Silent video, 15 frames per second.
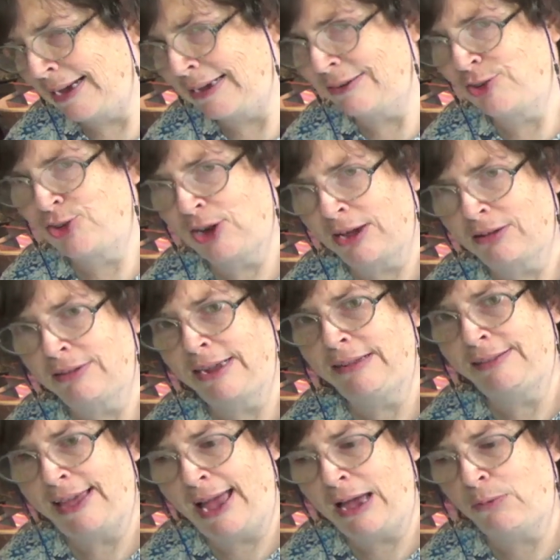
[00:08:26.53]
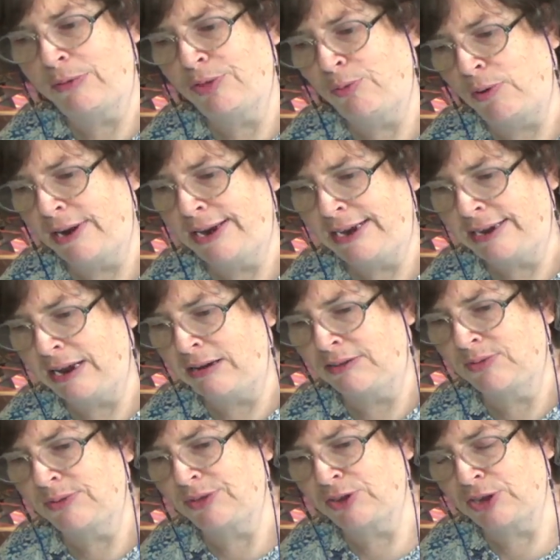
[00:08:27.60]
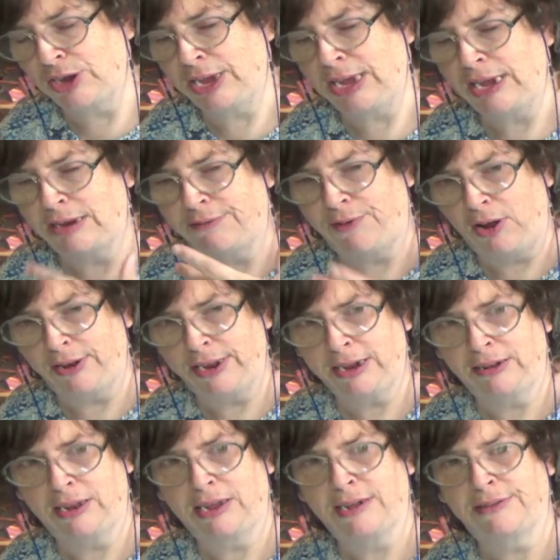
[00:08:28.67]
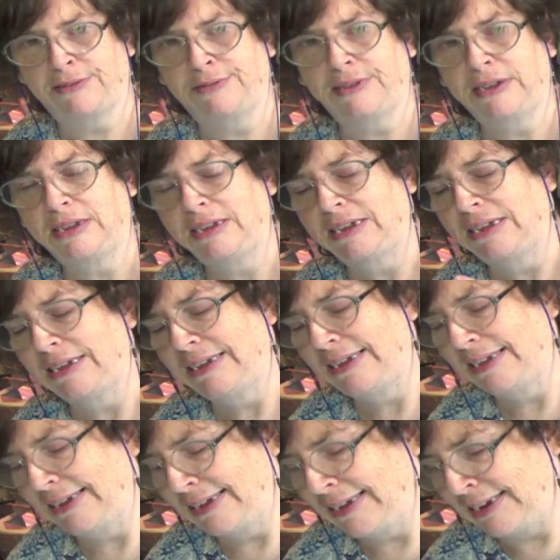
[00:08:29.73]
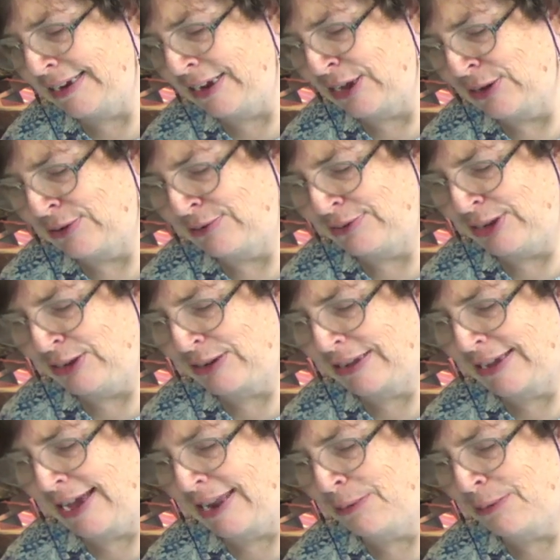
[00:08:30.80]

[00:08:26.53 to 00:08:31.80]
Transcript: juggling that with what he knows with cooking and falling in love, you know, you can kind of